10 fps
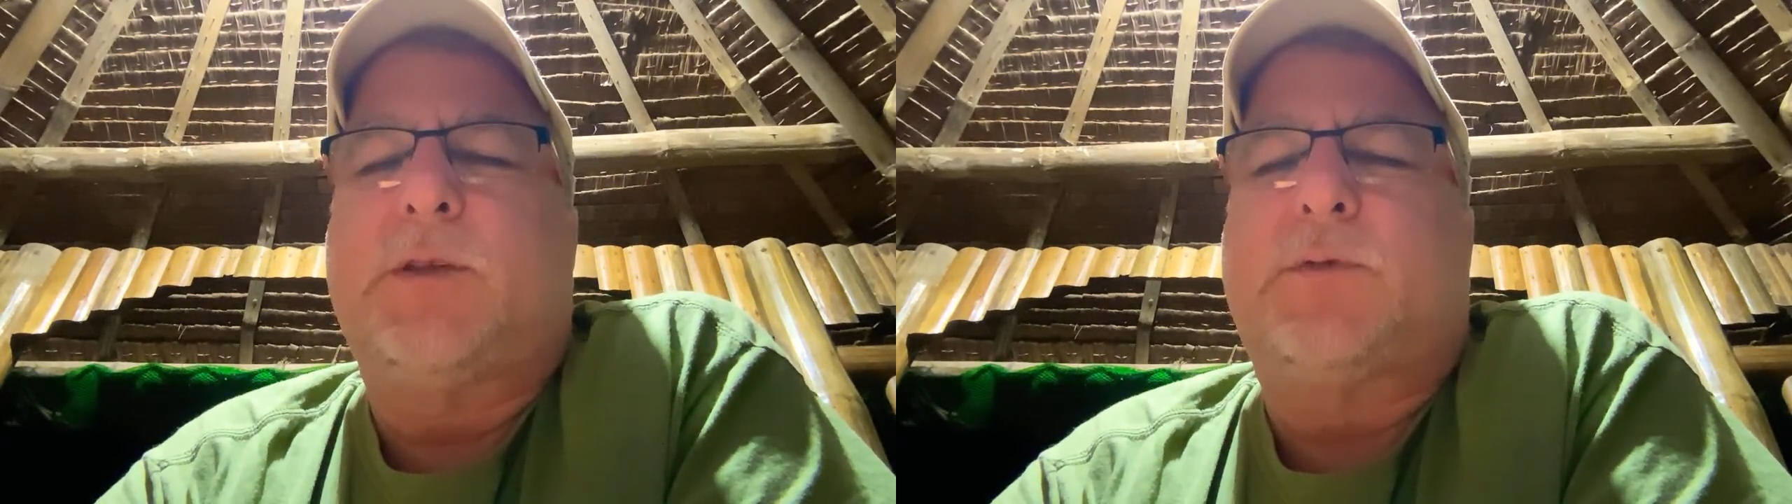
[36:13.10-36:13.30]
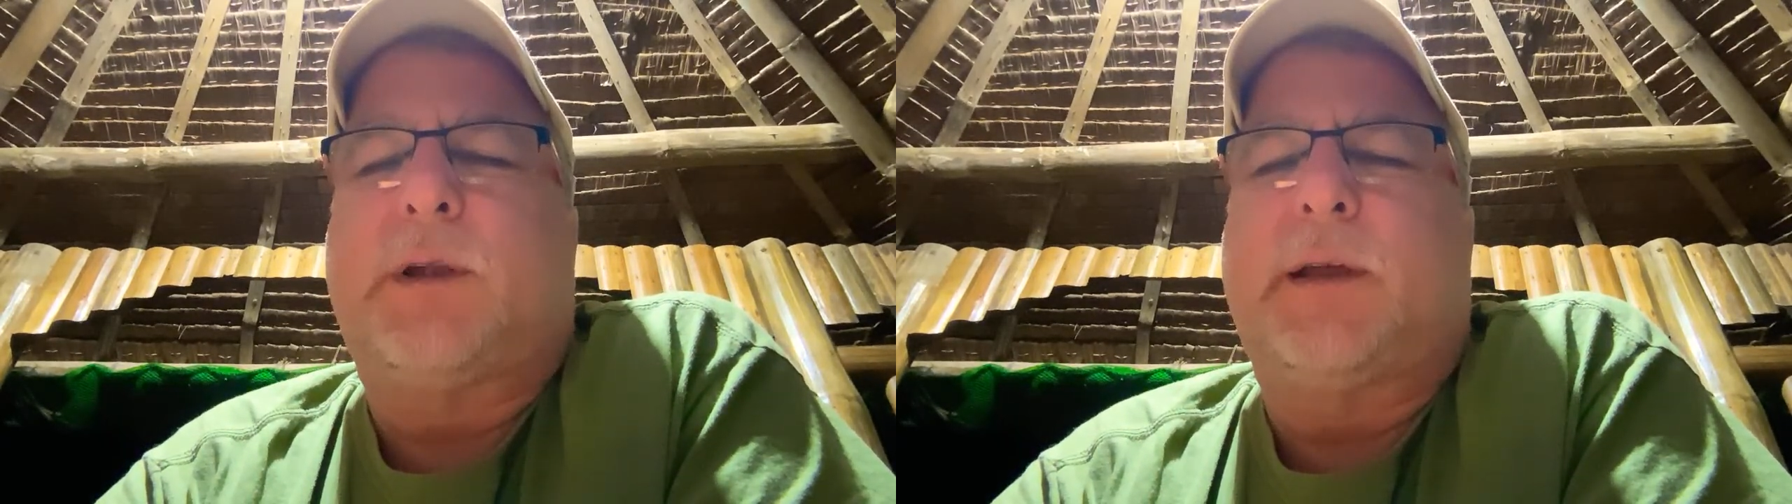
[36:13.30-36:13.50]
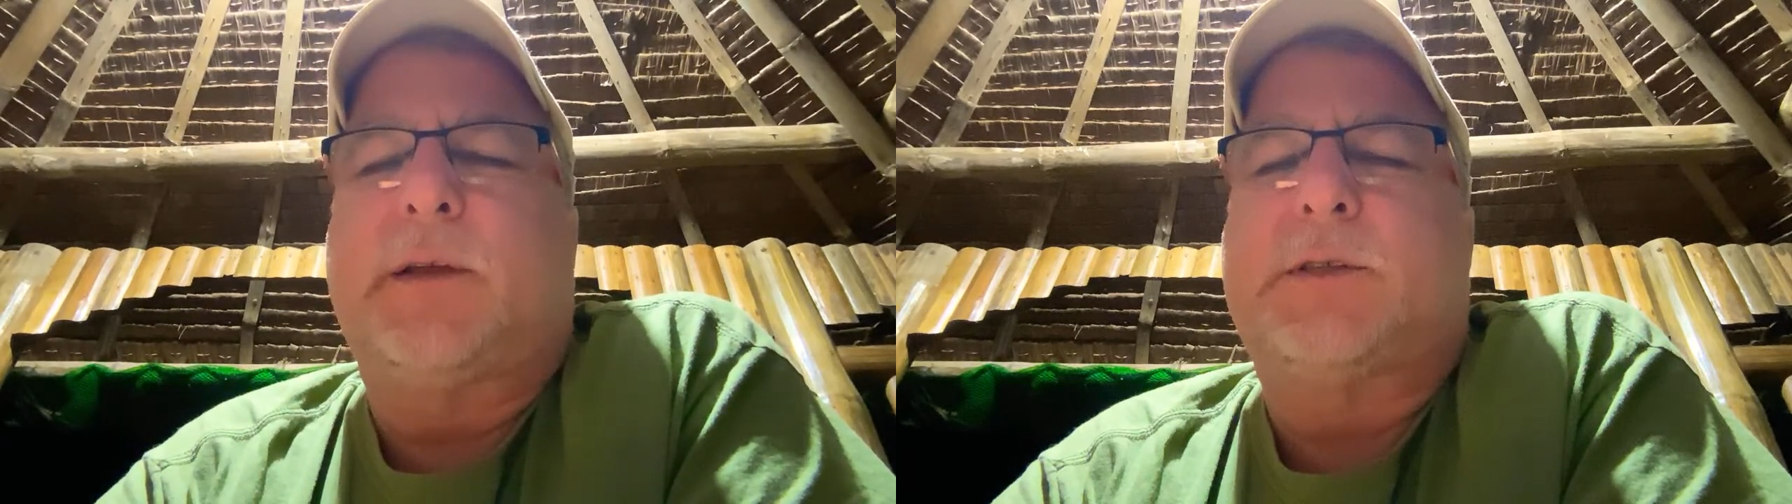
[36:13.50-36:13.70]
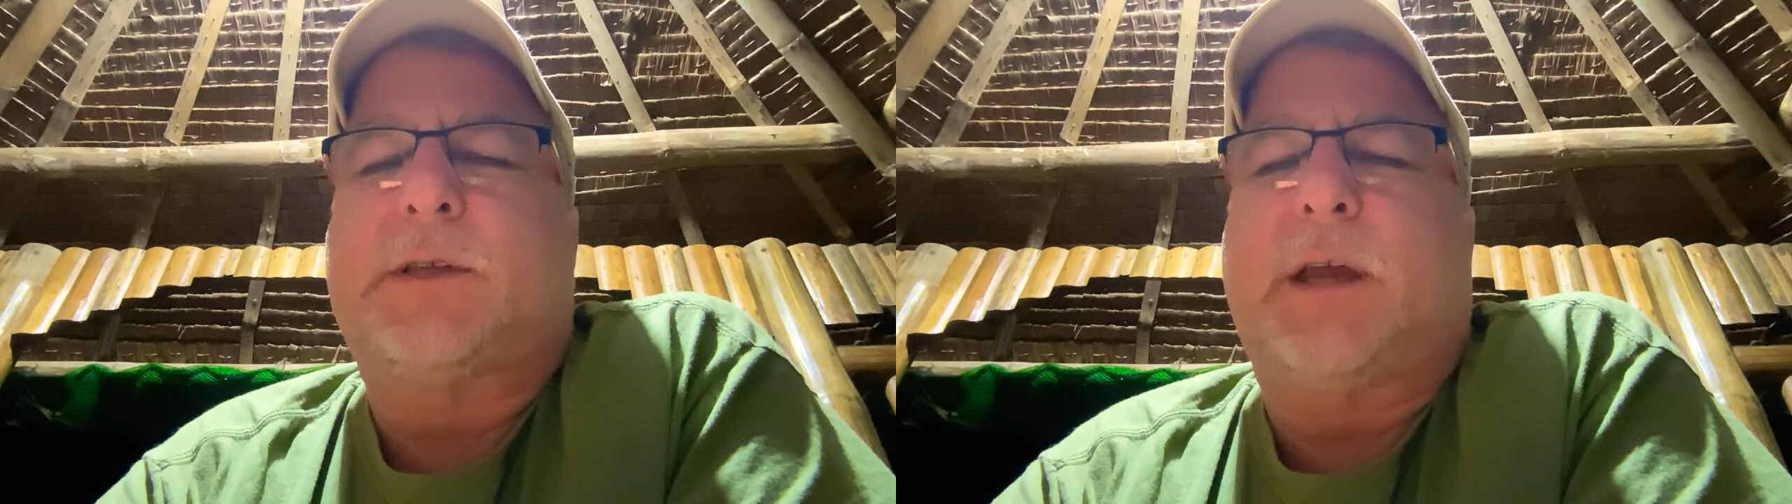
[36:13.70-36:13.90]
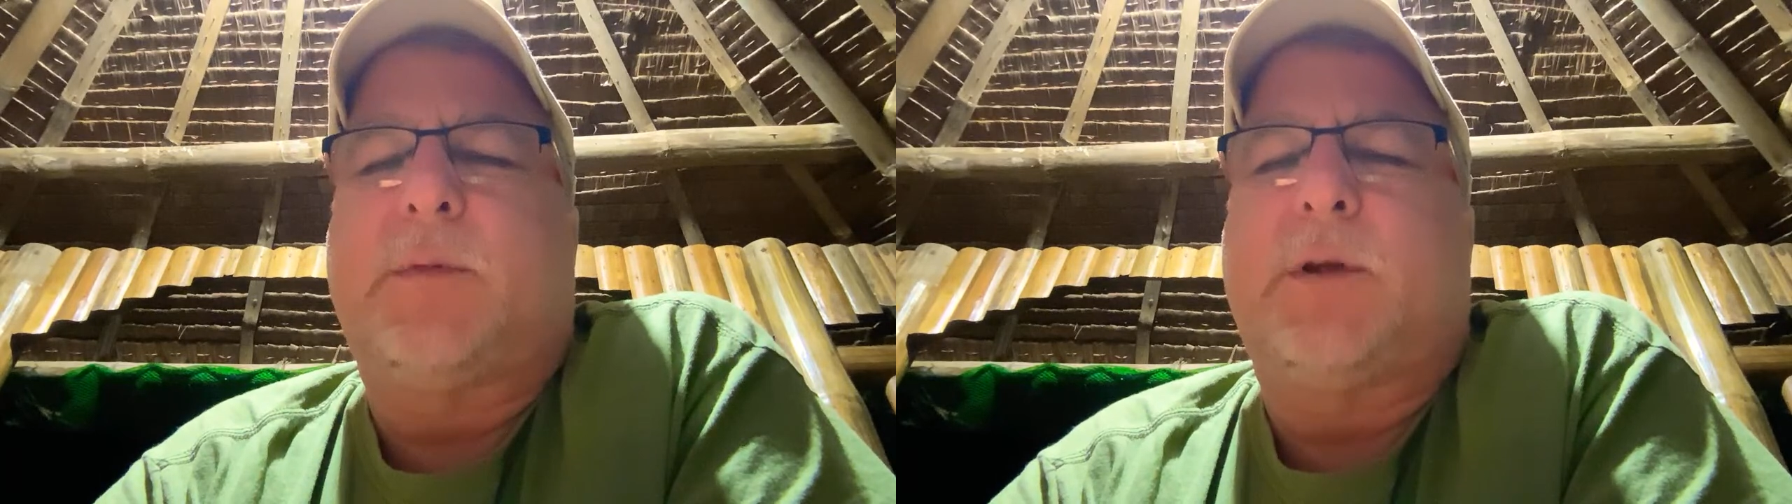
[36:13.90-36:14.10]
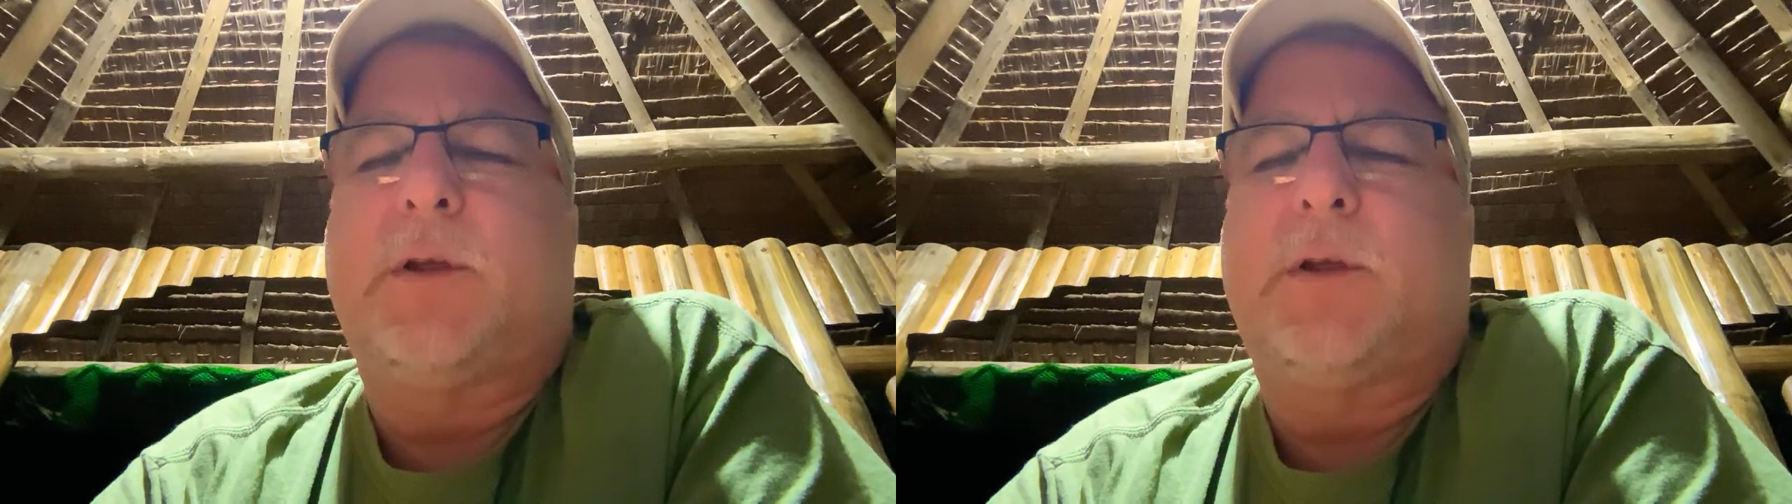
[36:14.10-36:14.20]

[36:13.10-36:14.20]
is running a skimmer,